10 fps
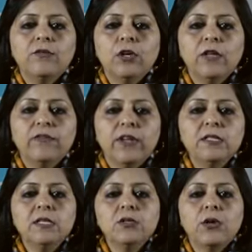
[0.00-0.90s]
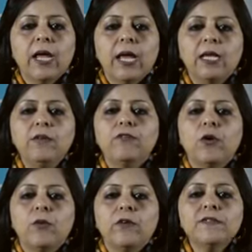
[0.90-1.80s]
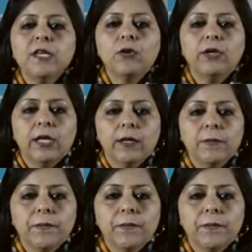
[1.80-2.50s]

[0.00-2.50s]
for differences or any form of security.